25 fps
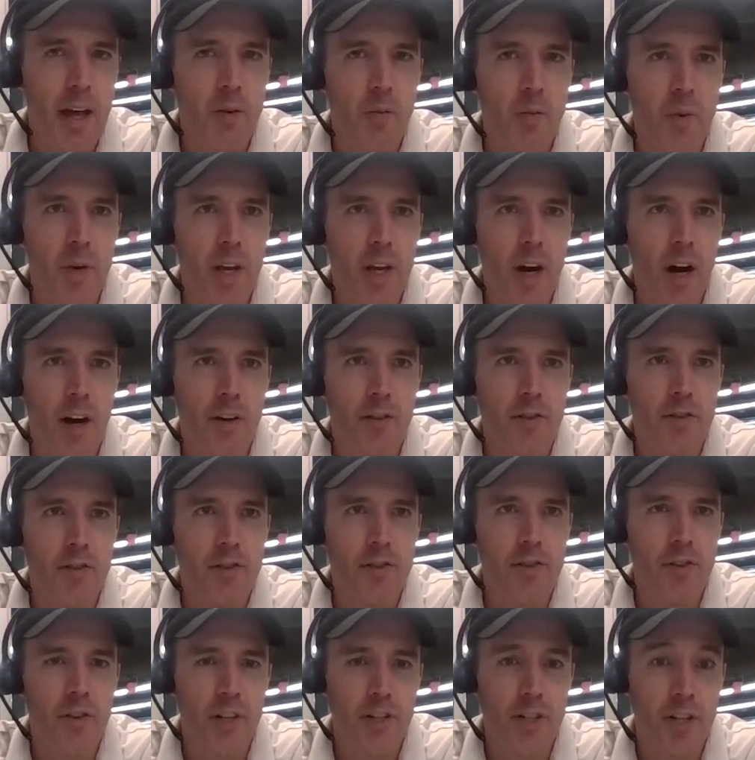And we
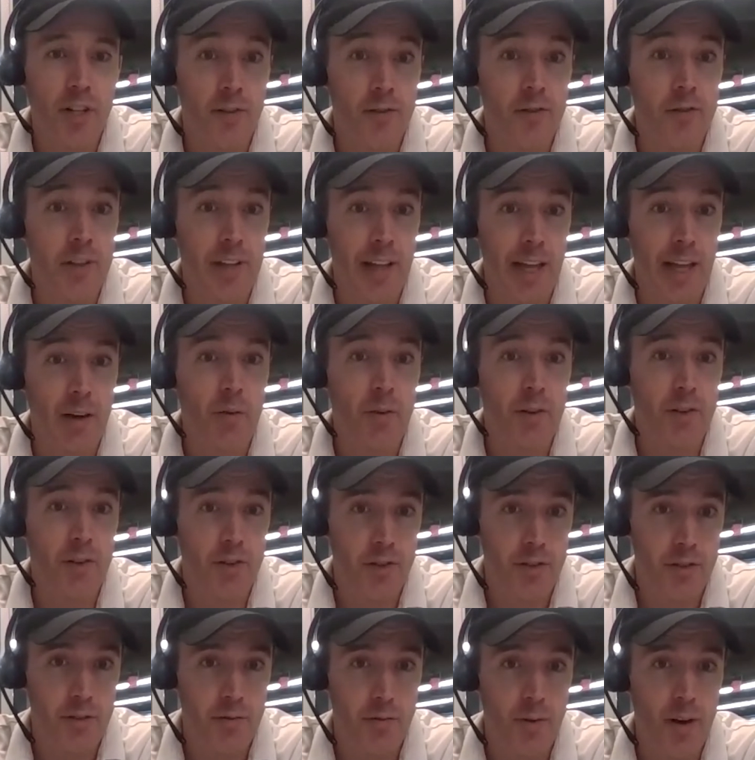understood each other's
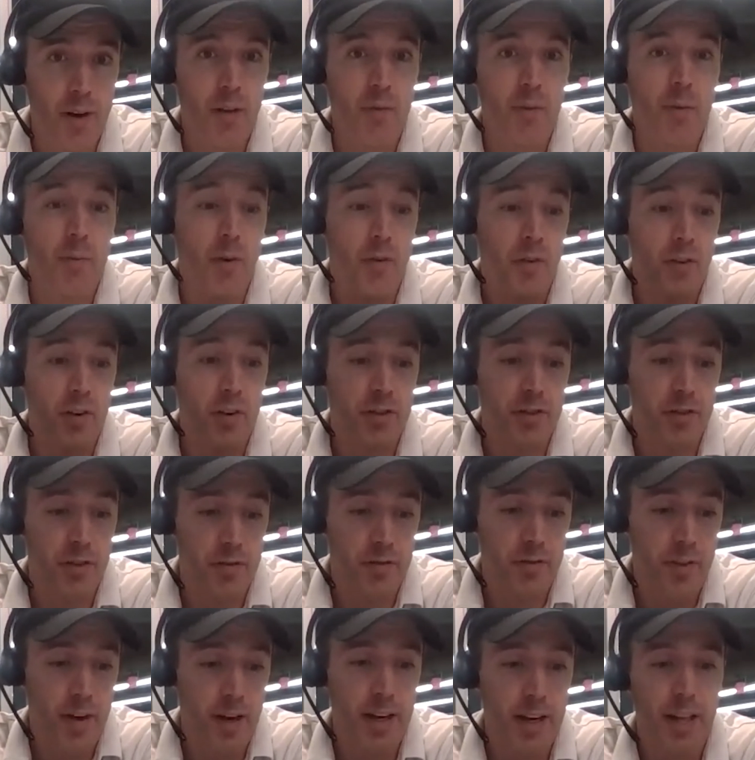language, right? We both
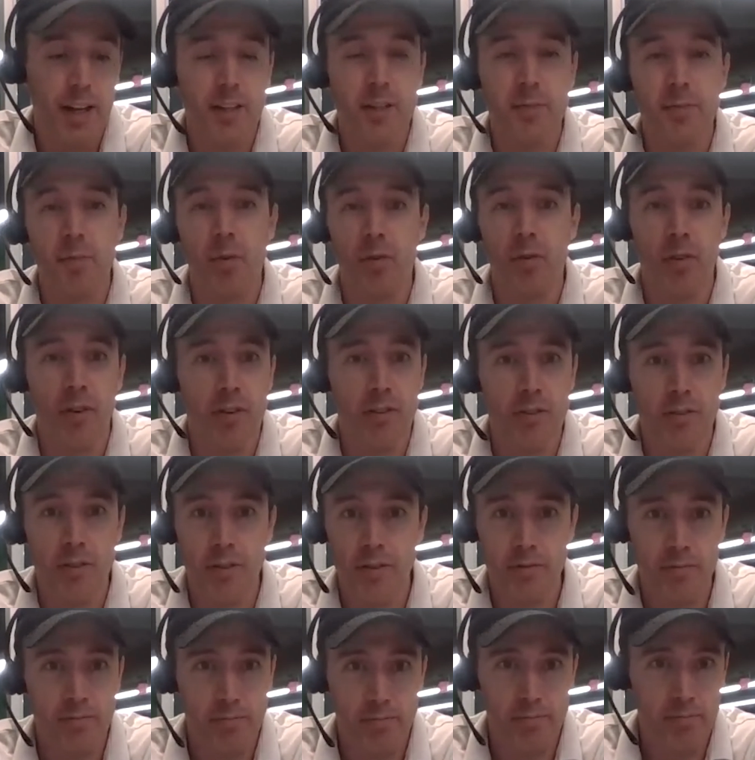understood finance, both
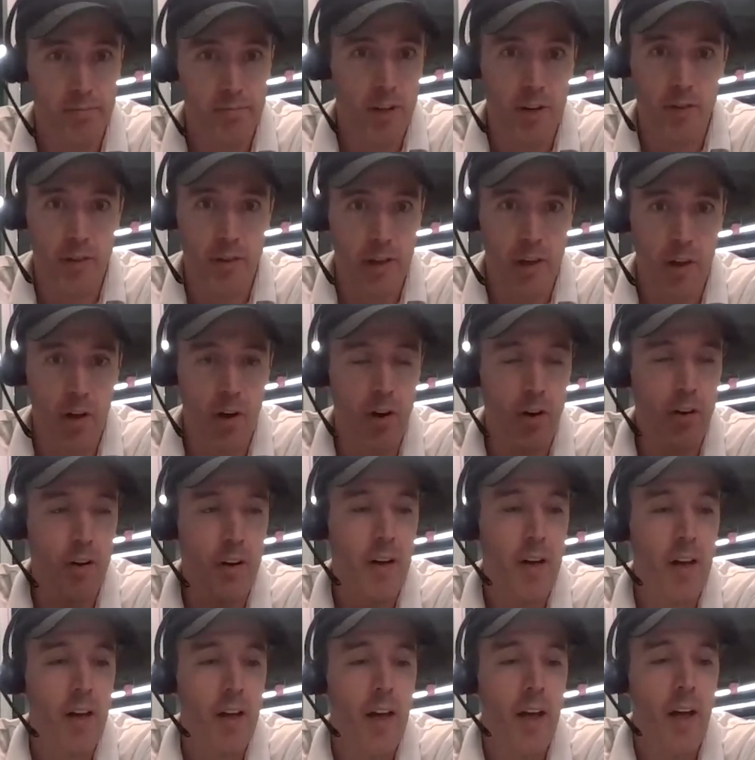understood, the
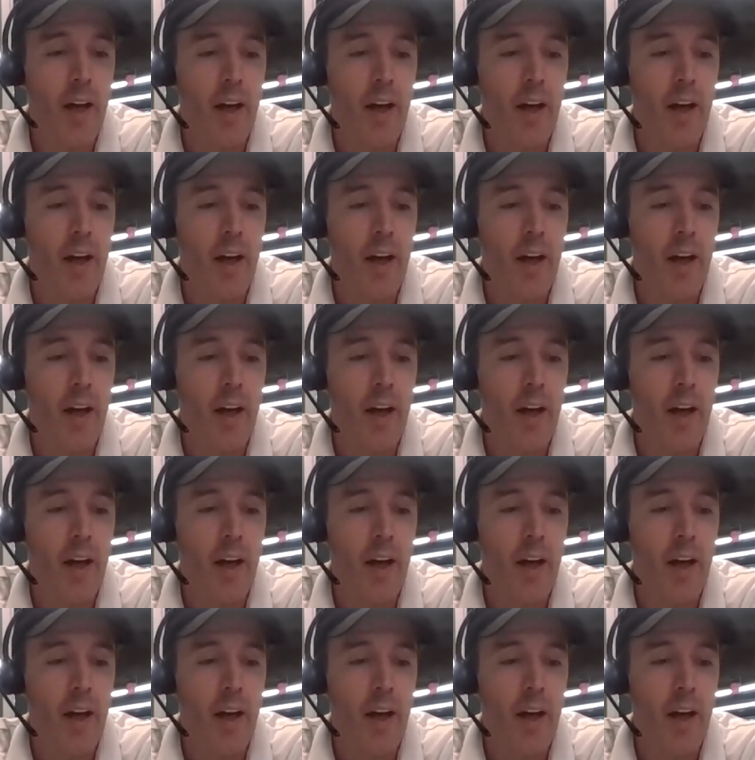law.